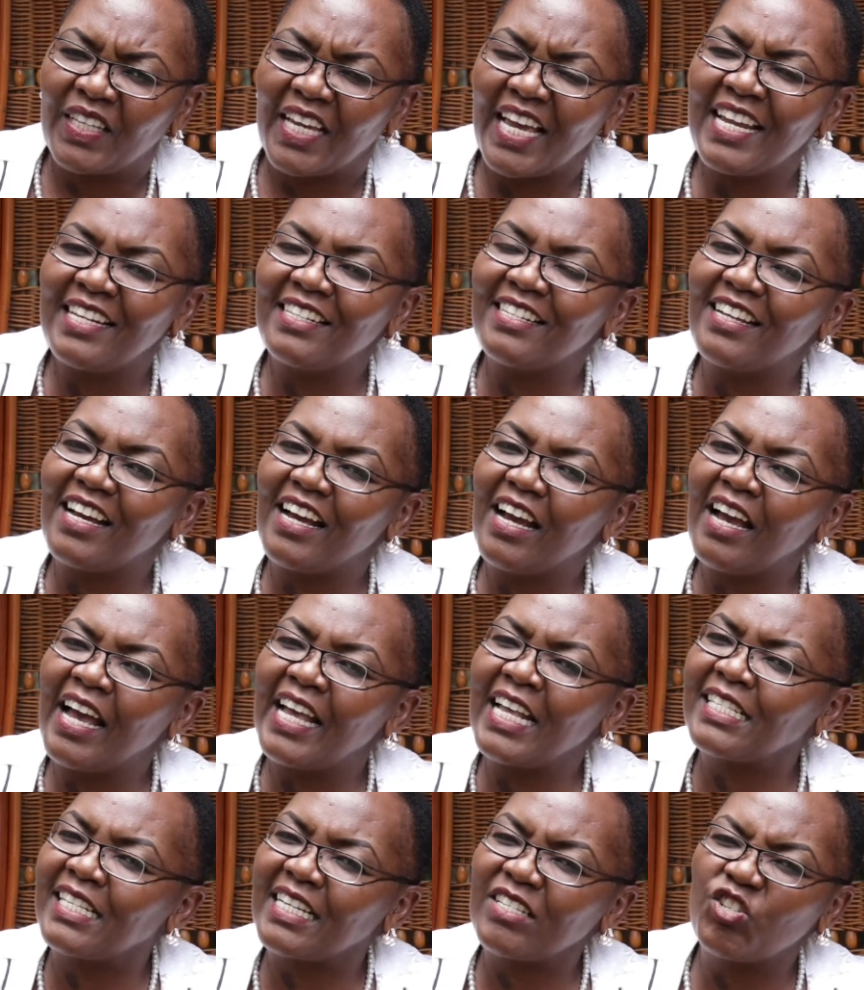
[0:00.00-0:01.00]
And
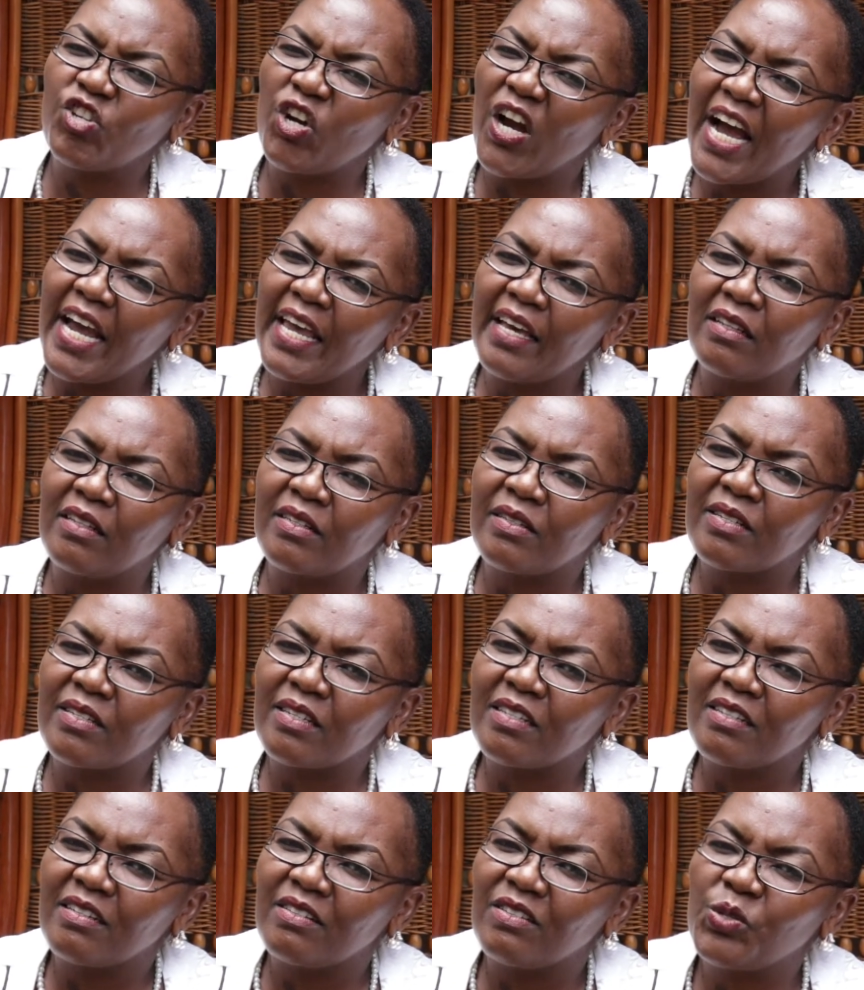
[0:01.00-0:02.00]
as a
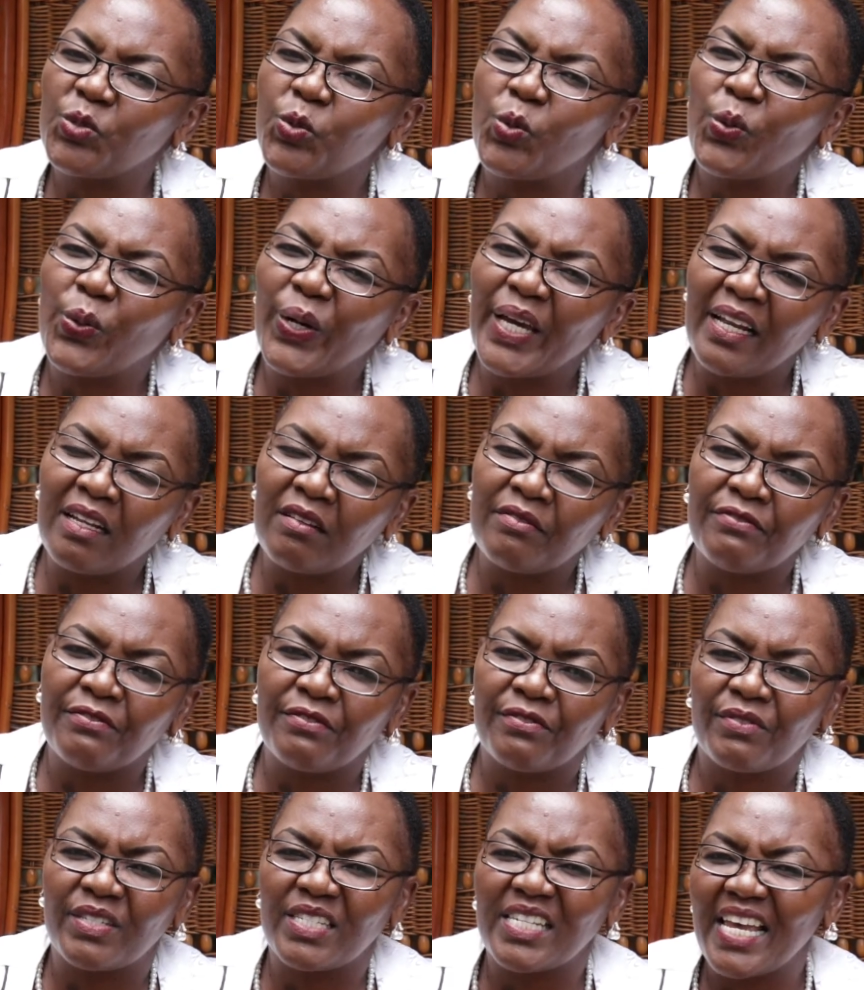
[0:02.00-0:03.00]
child,
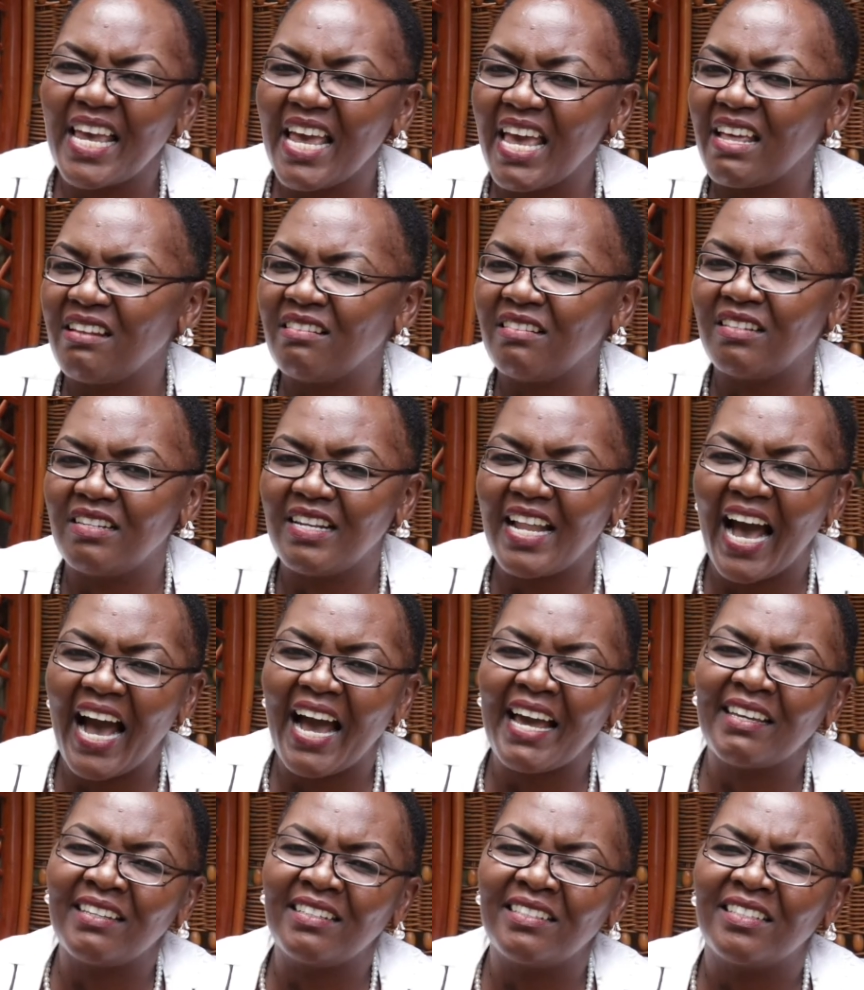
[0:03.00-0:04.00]
12, 10,
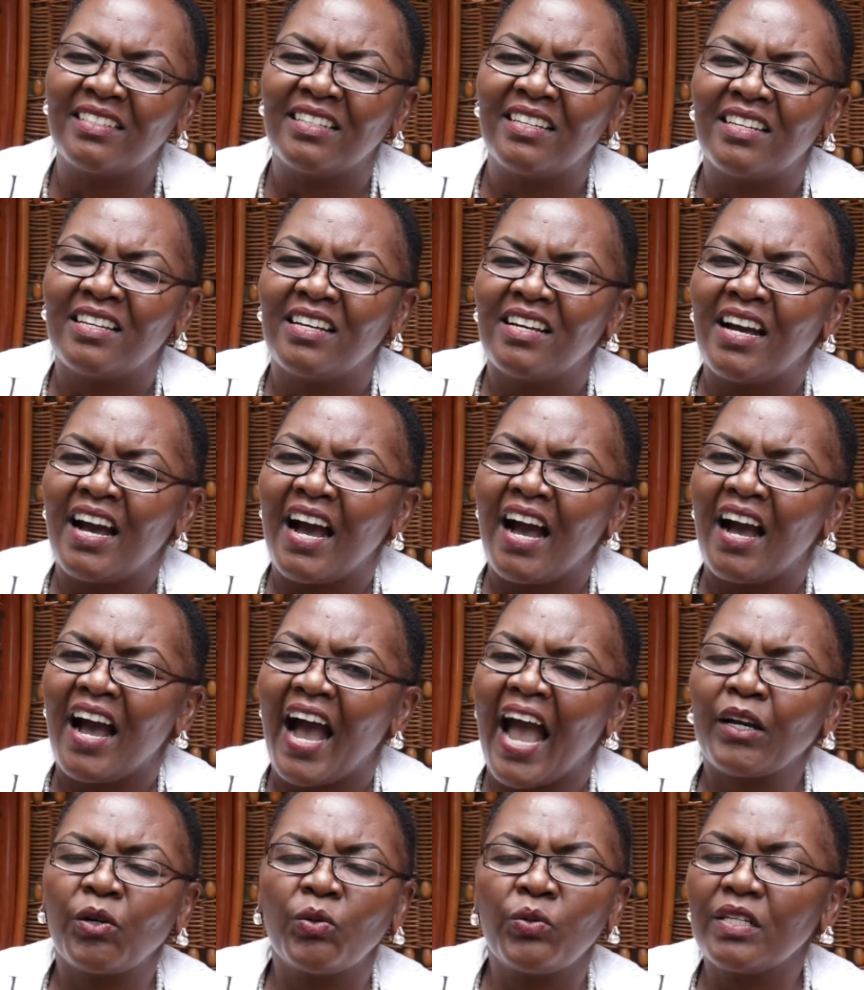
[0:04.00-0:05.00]
9,
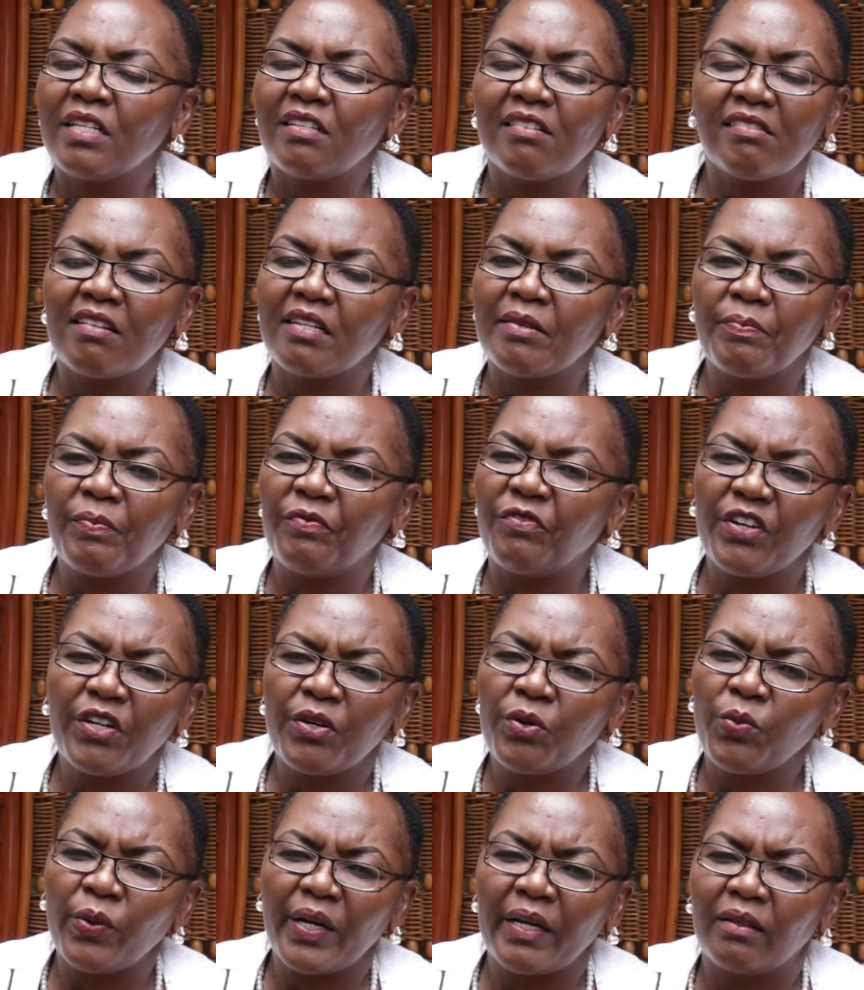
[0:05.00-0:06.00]
I couldn't sleep
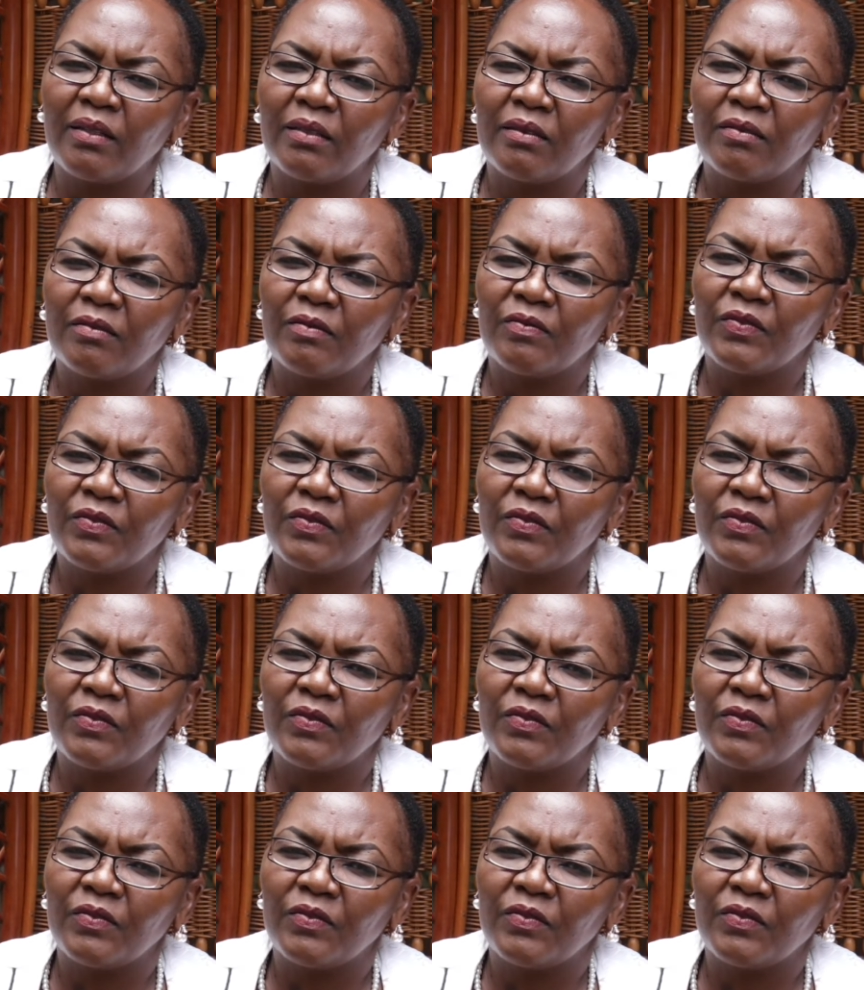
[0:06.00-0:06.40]
very well.